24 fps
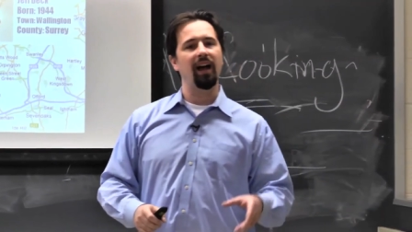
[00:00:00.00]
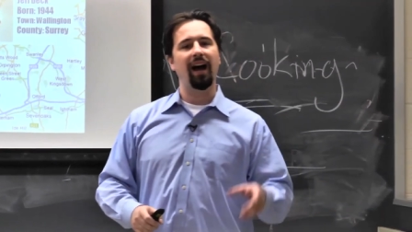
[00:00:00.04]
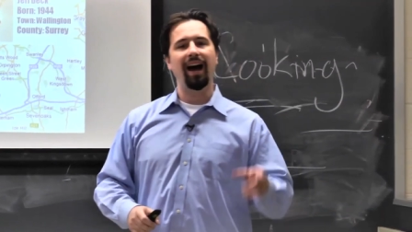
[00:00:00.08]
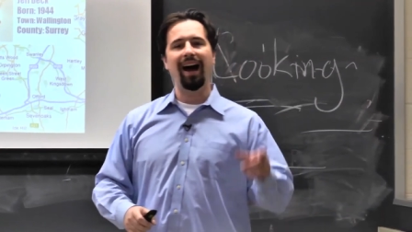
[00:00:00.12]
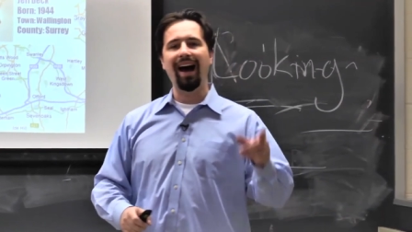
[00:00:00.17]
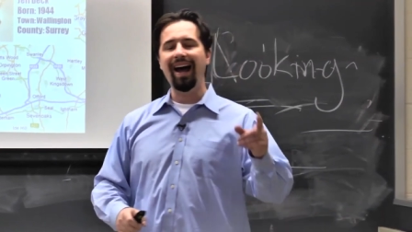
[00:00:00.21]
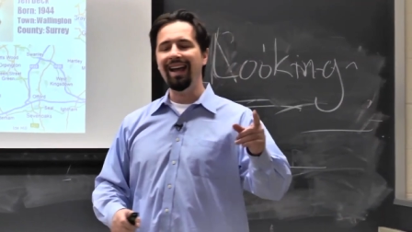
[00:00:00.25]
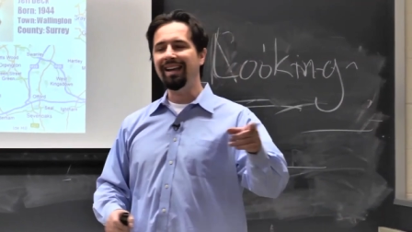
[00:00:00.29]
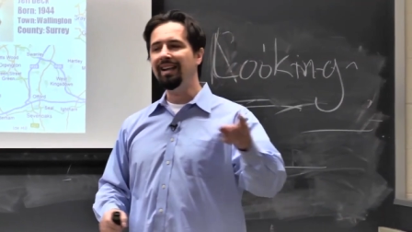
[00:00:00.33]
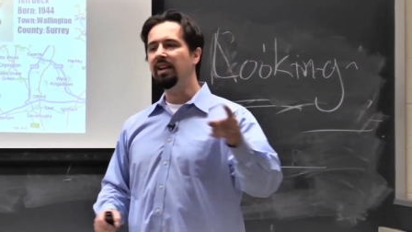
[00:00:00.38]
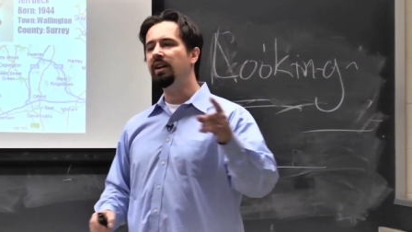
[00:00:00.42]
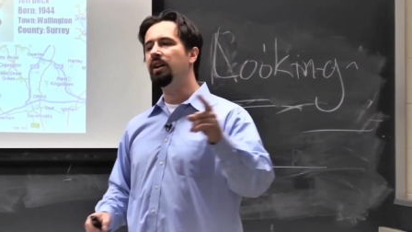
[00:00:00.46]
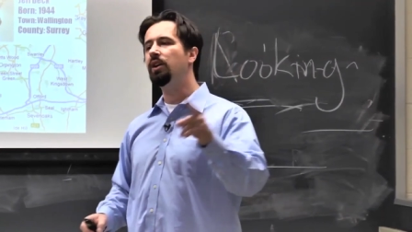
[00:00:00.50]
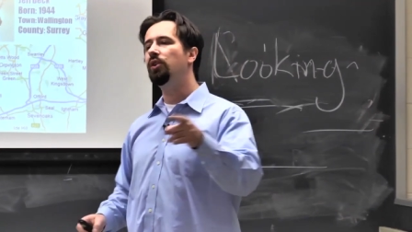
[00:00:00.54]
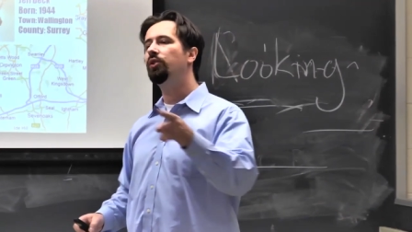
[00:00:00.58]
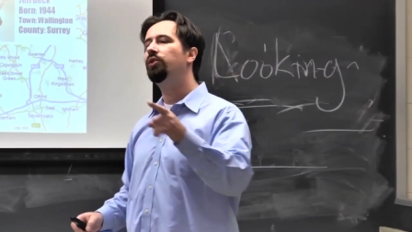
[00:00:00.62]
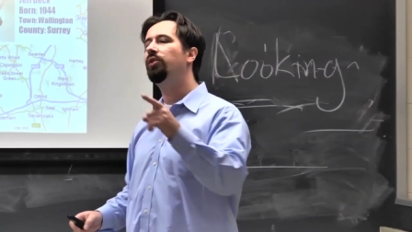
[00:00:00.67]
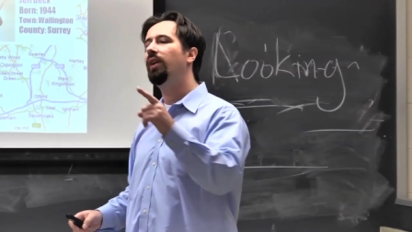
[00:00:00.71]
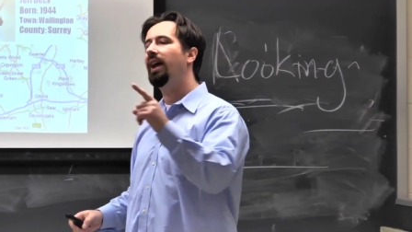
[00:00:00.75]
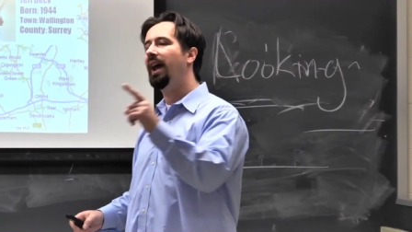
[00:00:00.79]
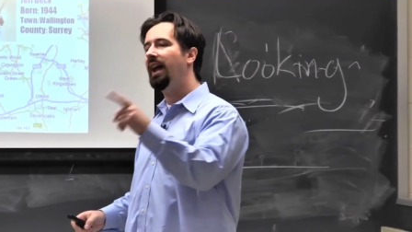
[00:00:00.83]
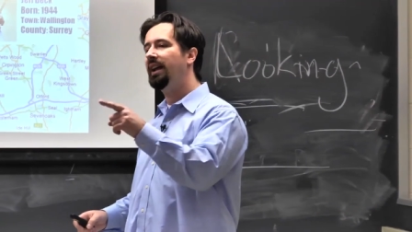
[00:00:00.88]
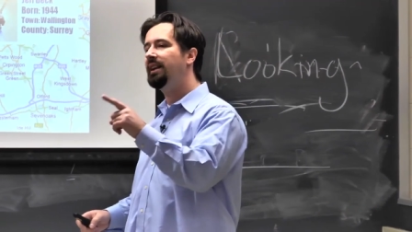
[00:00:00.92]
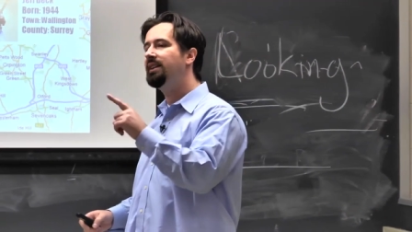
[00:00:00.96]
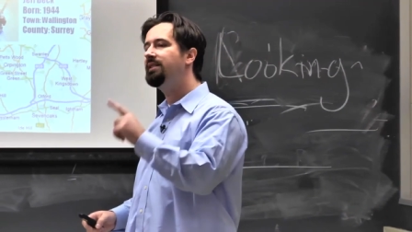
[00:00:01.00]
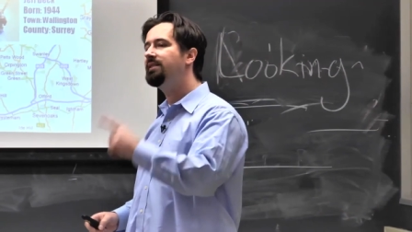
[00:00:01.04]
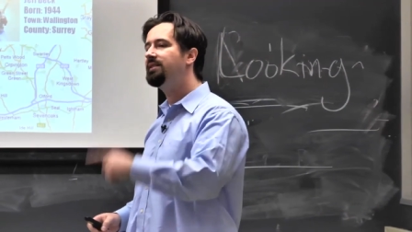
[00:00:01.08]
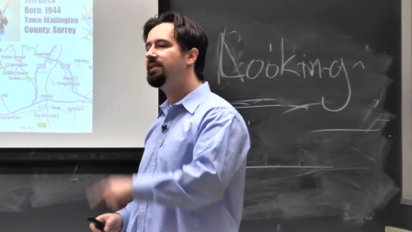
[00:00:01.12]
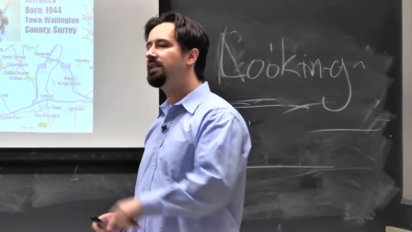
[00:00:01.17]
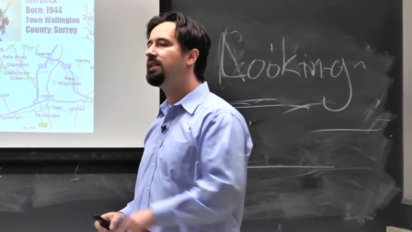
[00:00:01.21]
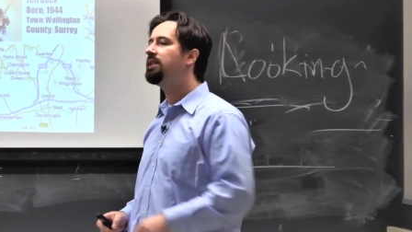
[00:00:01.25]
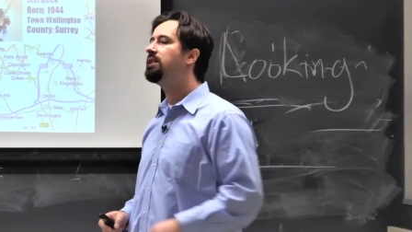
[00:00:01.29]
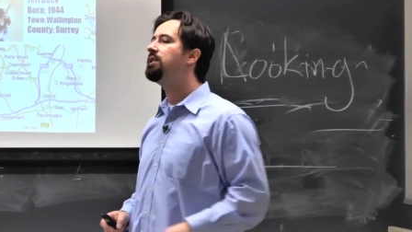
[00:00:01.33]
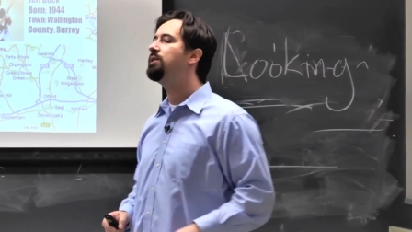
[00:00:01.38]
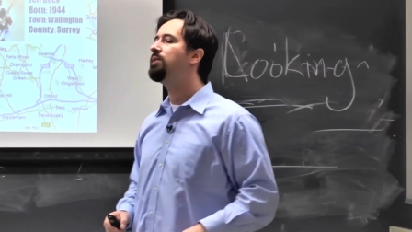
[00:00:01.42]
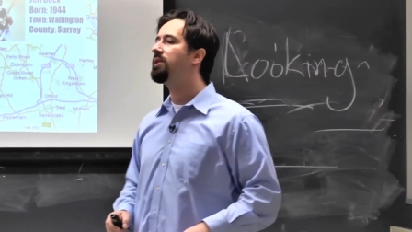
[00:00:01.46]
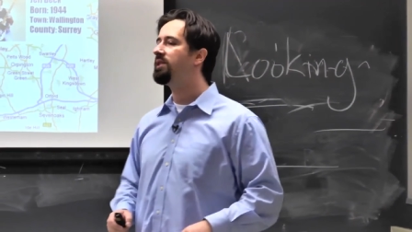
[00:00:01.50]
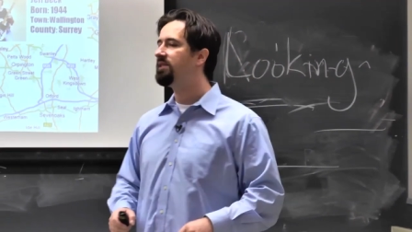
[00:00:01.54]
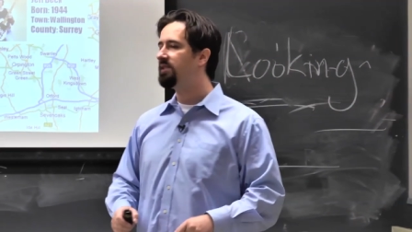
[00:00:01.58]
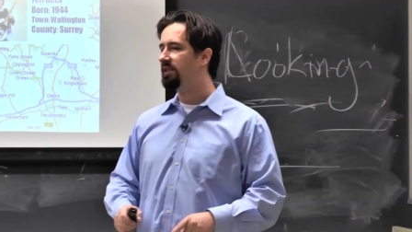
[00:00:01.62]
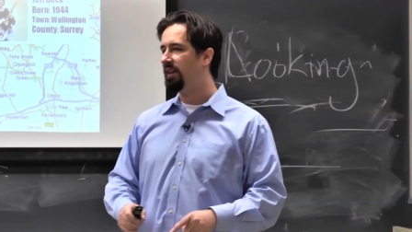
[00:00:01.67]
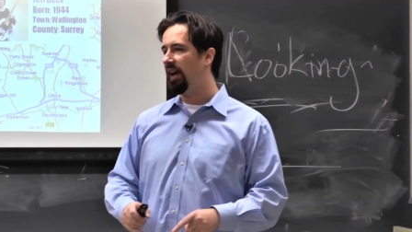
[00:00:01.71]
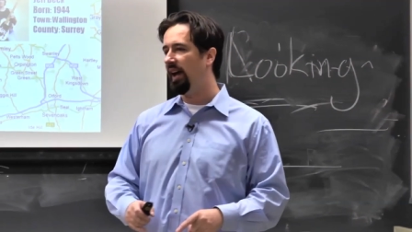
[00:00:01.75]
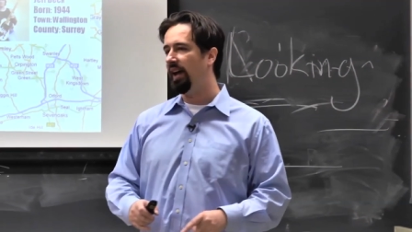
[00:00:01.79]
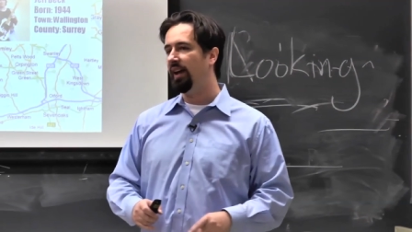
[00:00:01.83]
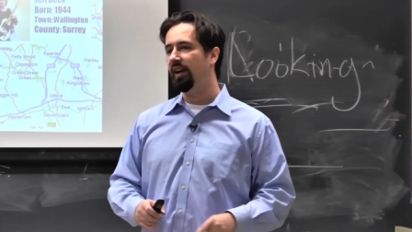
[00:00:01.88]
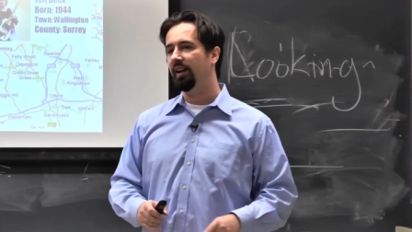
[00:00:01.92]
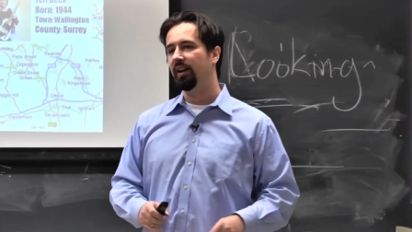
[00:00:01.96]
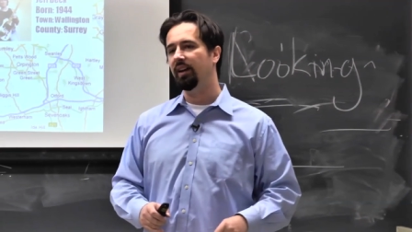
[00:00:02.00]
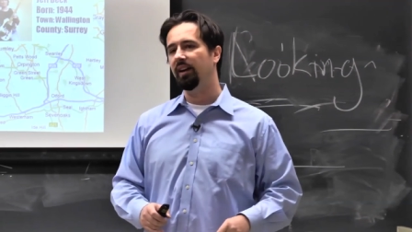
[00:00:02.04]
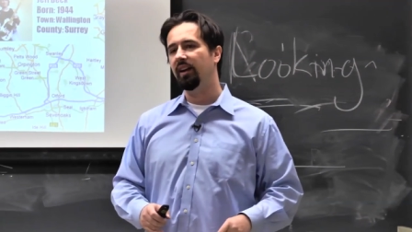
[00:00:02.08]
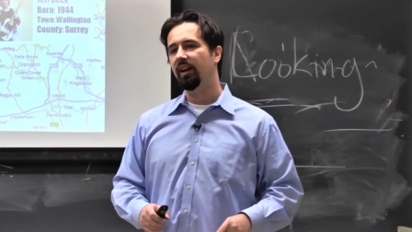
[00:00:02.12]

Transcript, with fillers: I can go to any city USA